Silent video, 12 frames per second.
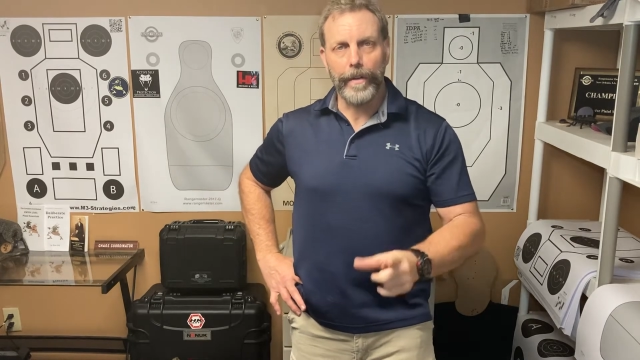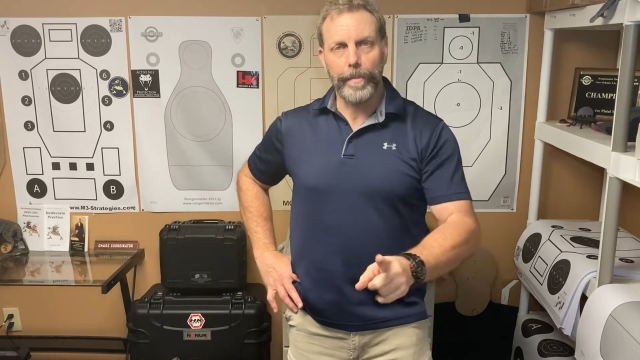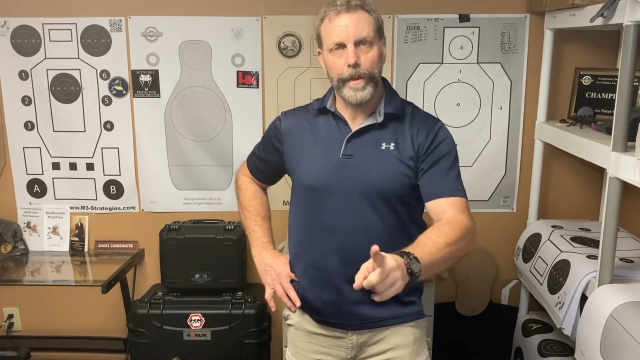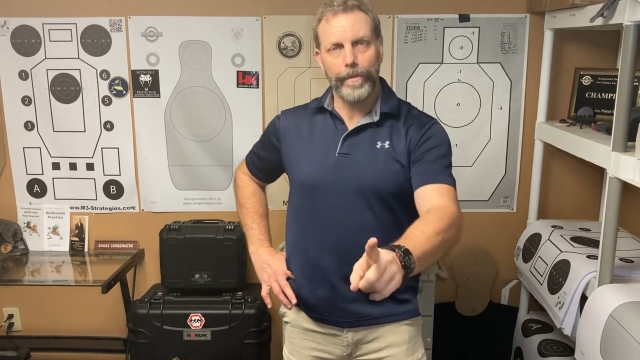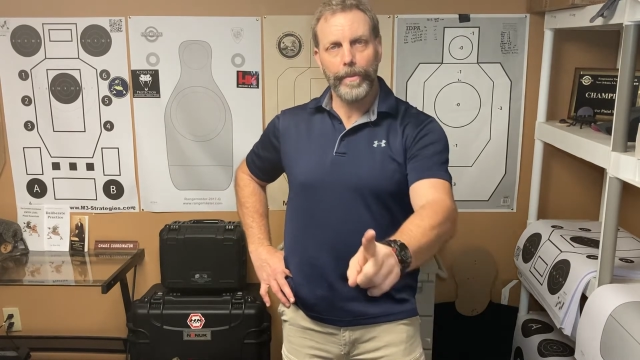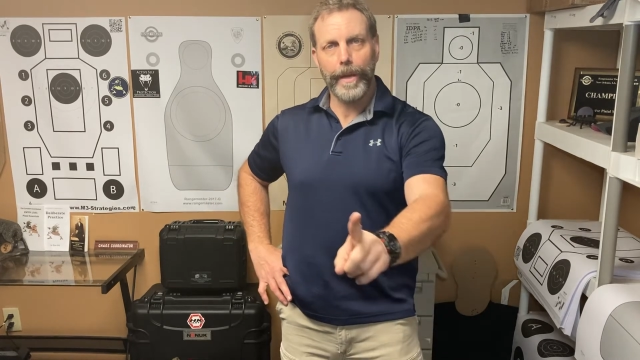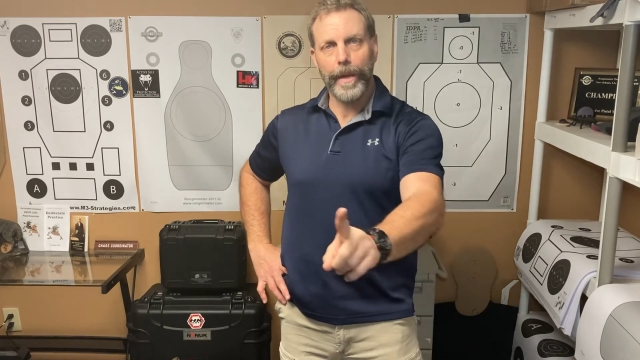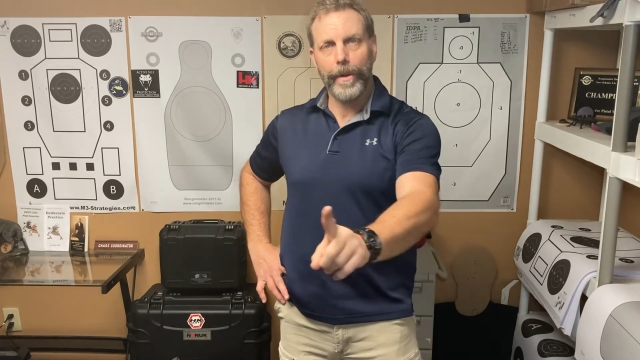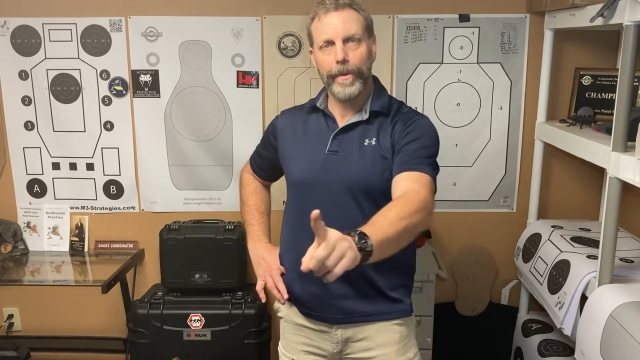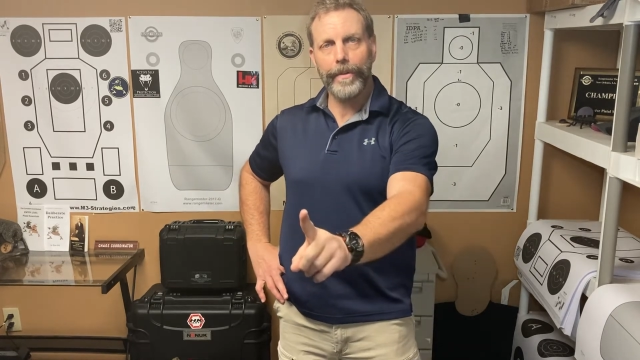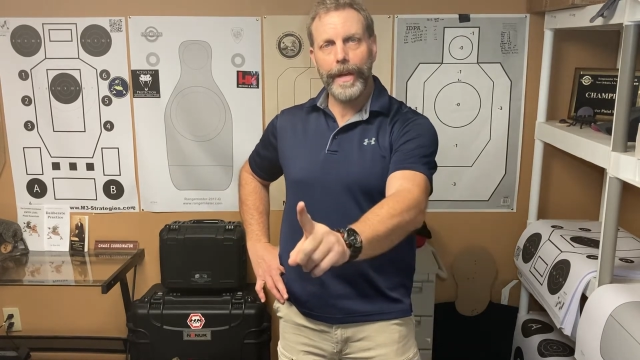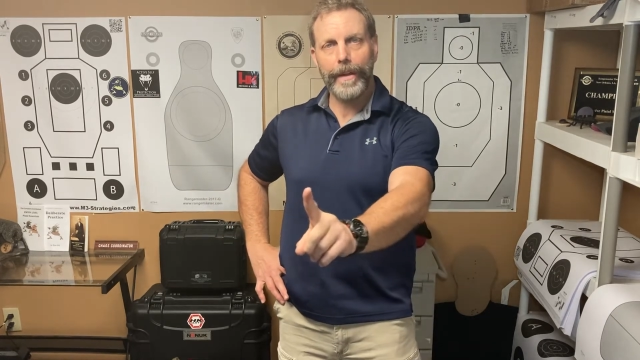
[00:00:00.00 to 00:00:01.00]
because we could
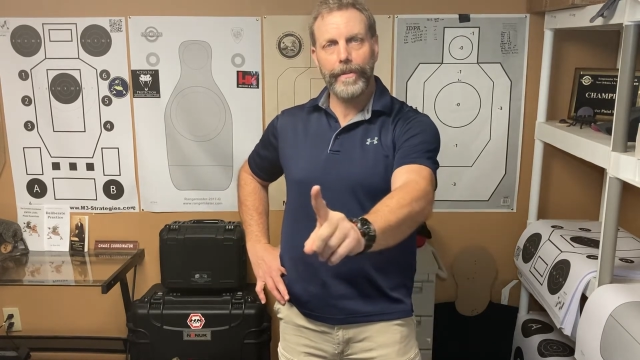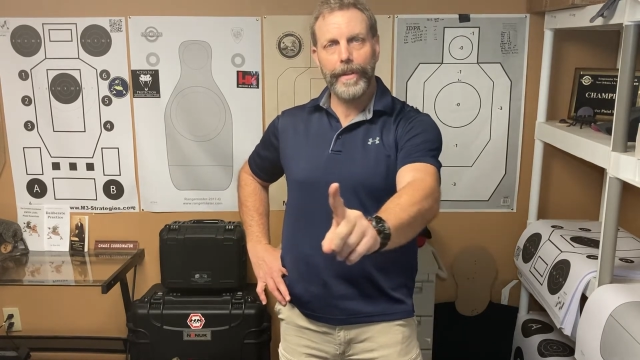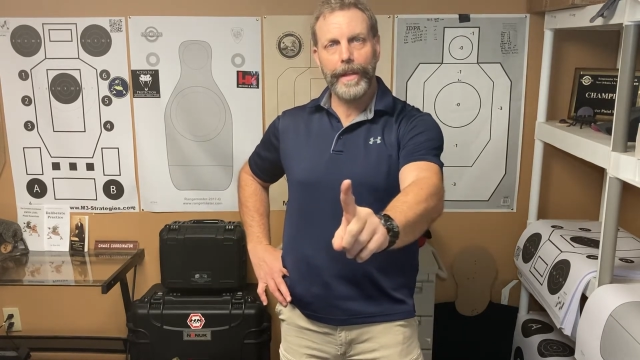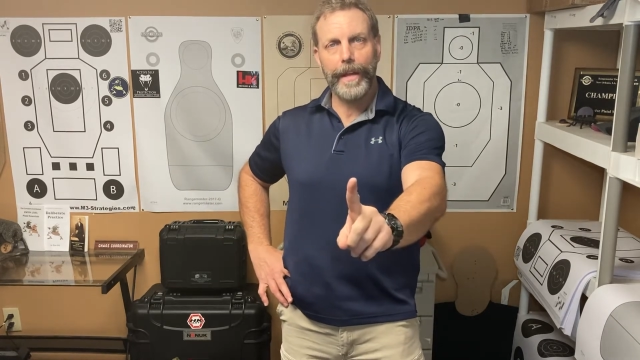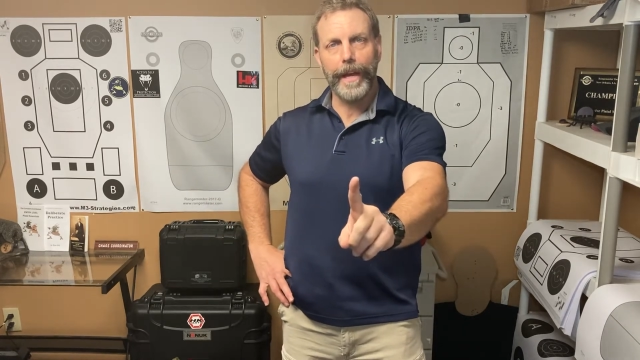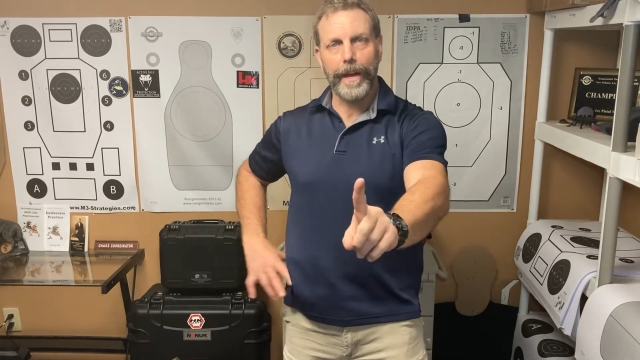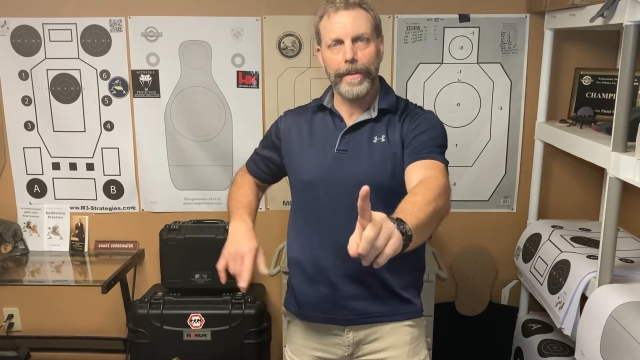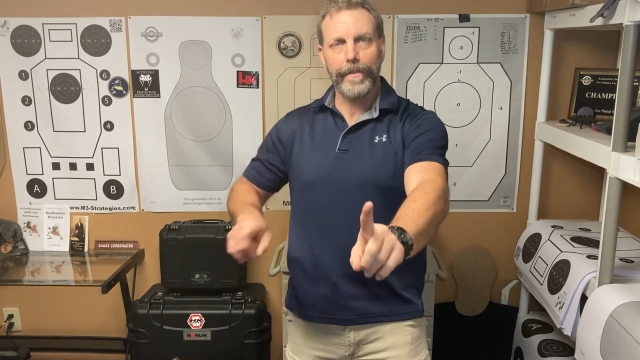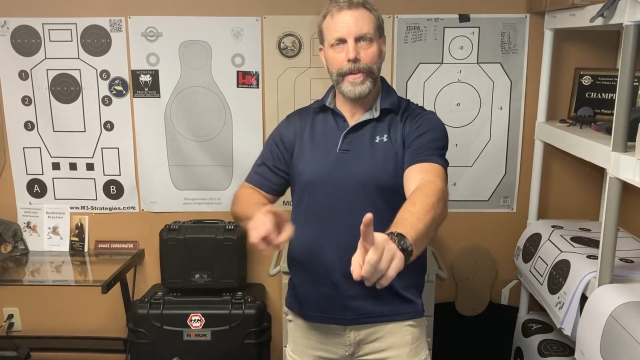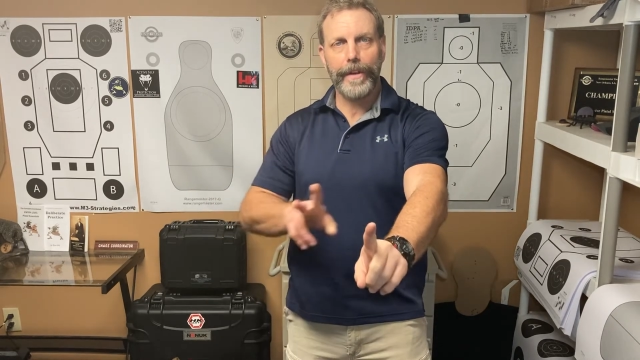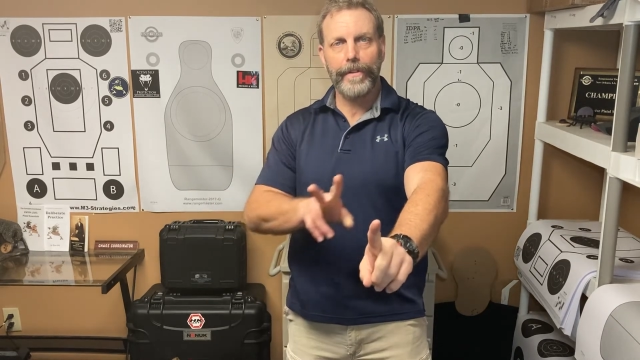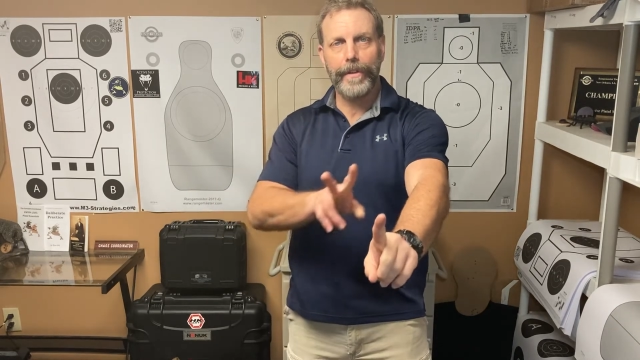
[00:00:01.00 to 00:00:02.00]
always kind of see the iron
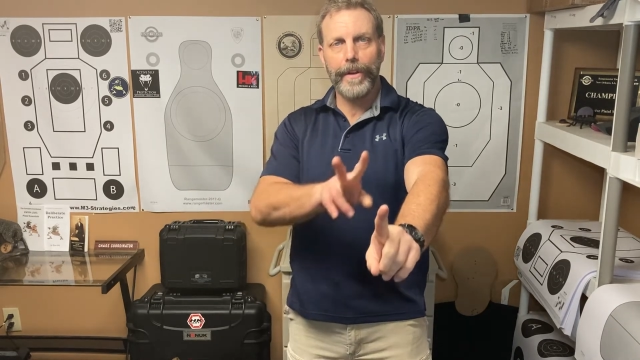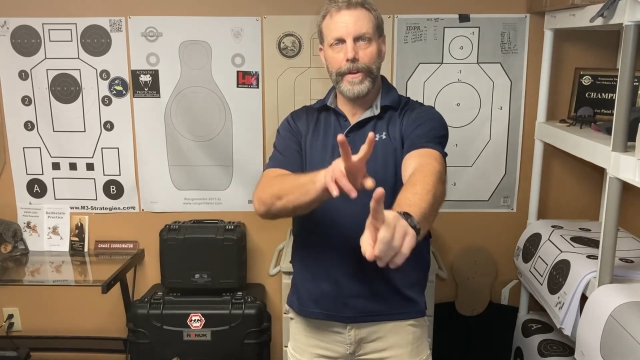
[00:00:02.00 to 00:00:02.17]
sights here,